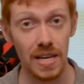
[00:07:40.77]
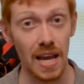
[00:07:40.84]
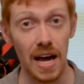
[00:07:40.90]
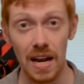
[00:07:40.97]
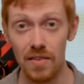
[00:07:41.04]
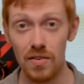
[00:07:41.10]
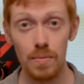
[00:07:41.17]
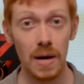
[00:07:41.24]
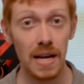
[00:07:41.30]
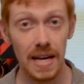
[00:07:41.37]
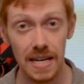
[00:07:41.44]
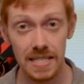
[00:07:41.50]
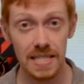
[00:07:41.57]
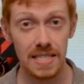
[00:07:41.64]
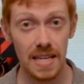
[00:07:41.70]
Not everybody
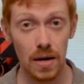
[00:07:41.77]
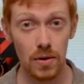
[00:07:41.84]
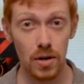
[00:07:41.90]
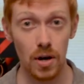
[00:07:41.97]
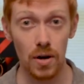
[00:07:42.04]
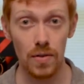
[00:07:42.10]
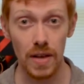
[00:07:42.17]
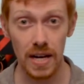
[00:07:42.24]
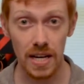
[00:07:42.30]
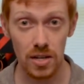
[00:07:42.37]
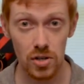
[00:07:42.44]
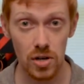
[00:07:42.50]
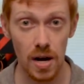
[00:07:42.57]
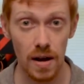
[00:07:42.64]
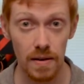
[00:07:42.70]
has a sound card that
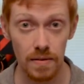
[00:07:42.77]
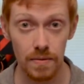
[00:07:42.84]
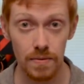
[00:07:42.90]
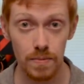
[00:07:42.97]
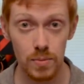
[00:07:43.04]
can drive